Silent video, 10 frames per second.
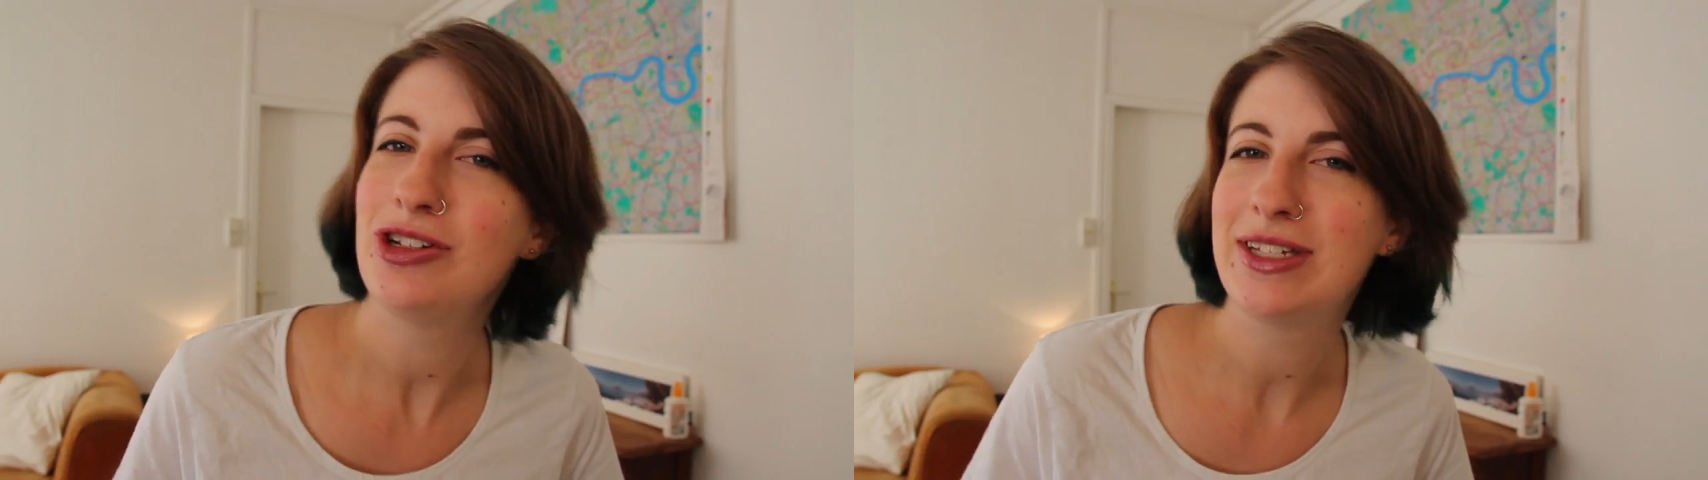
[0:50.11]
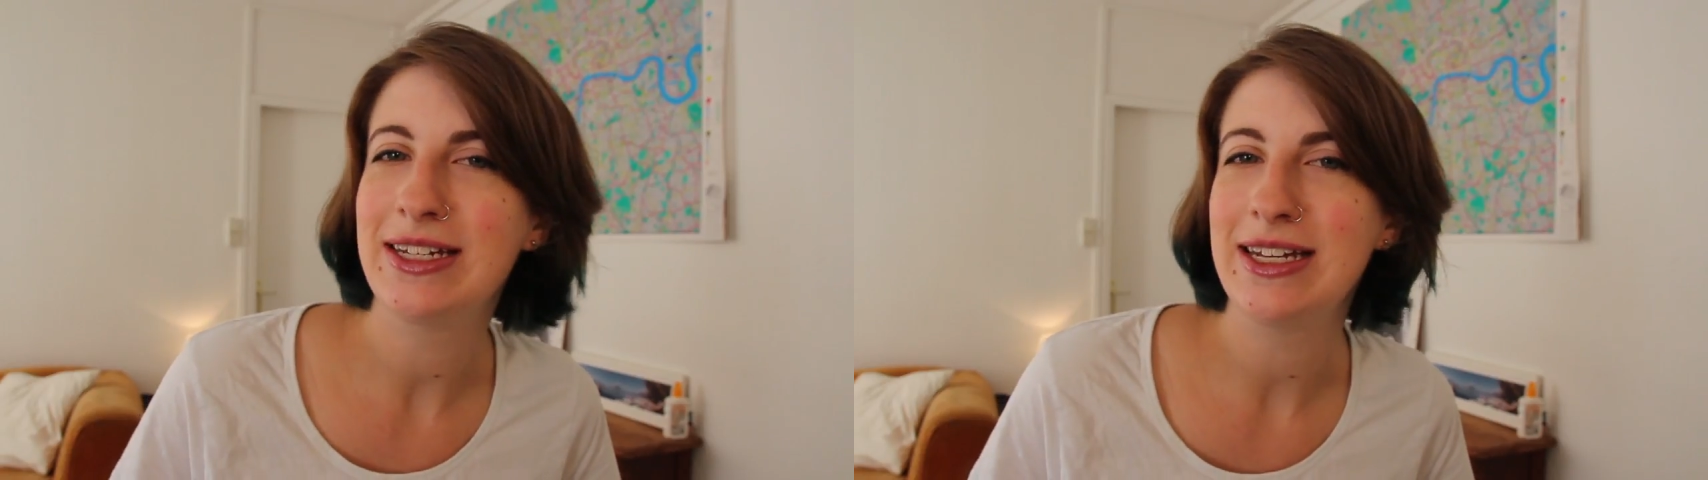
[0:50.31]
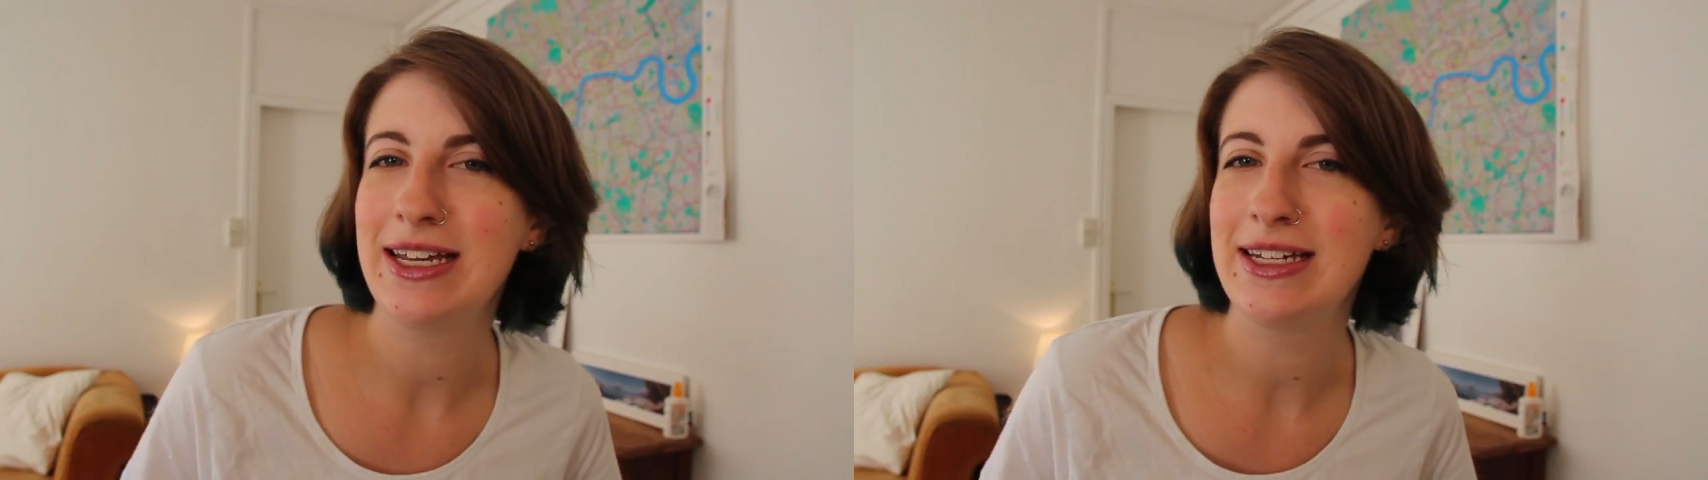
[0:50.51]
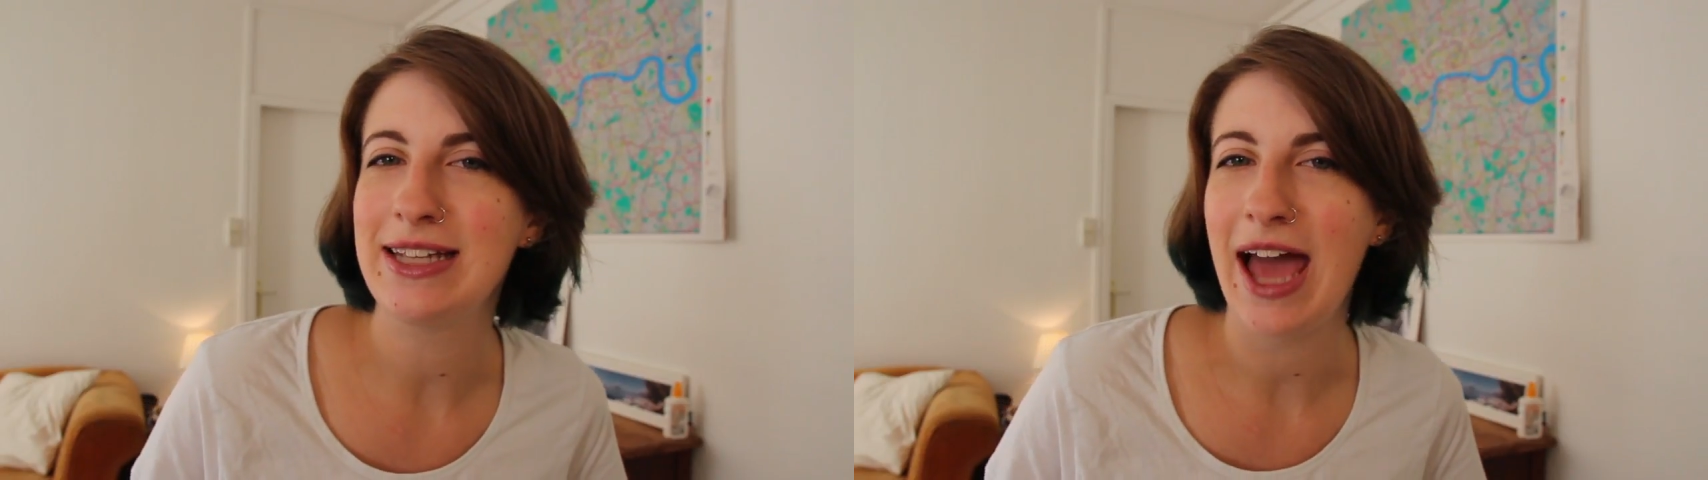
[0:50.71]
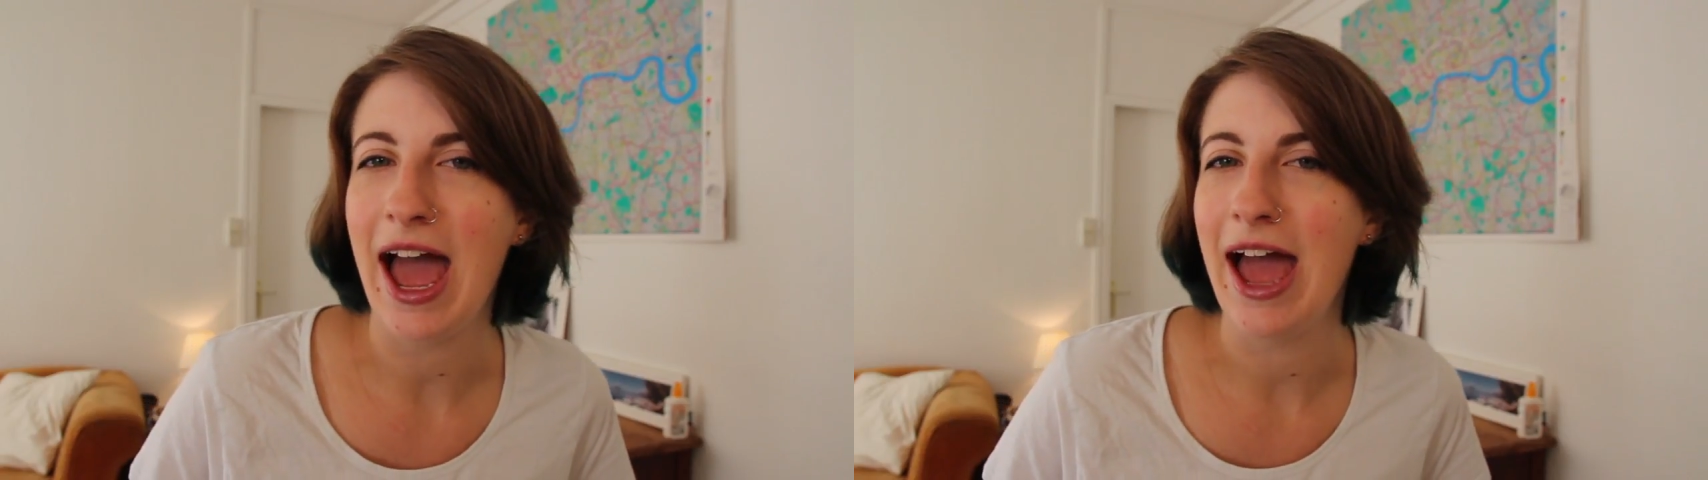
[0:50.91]
new
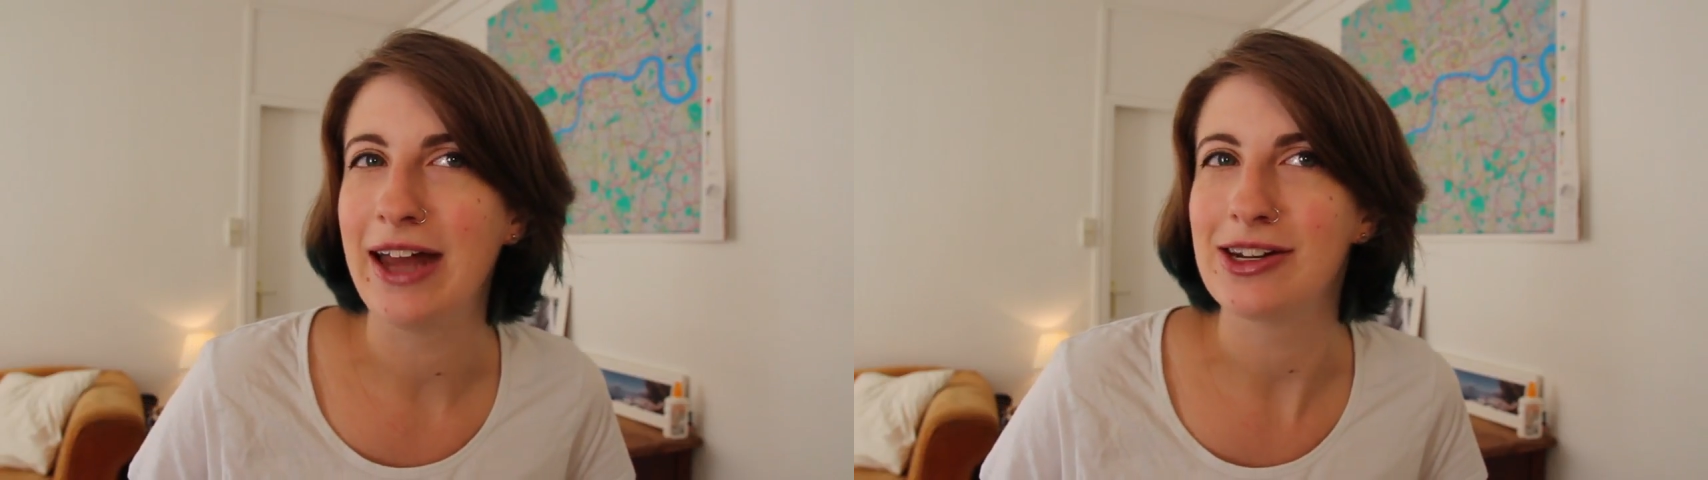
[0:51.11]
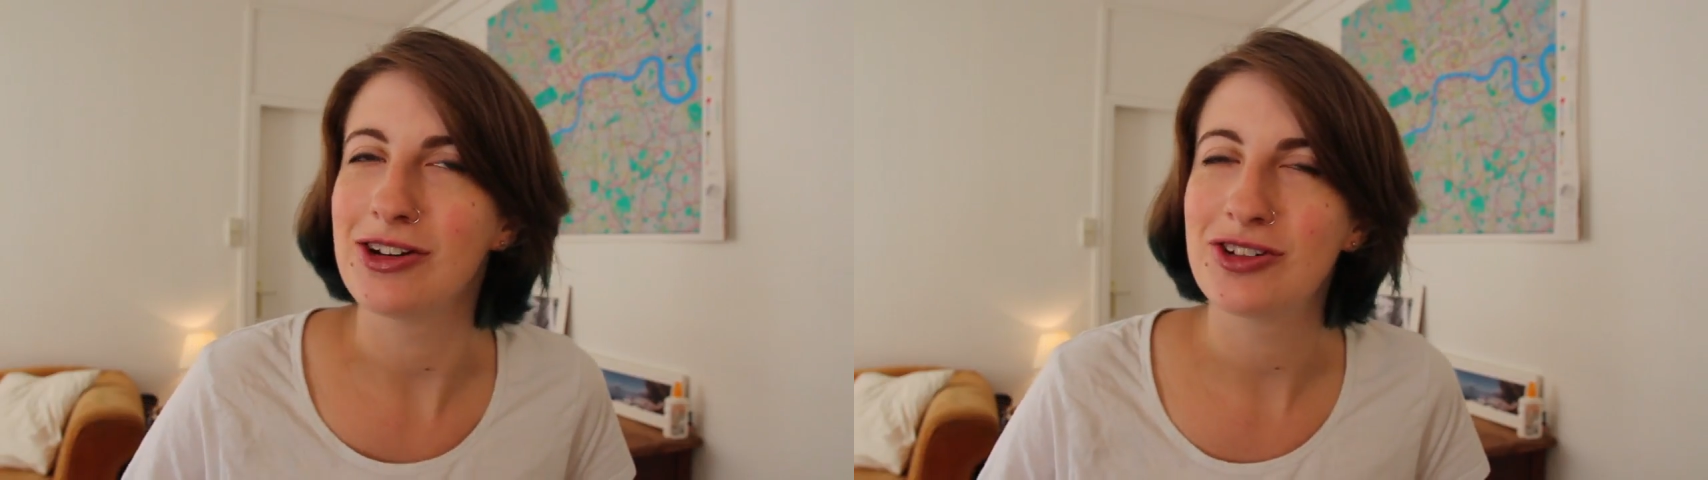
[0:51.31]
cities and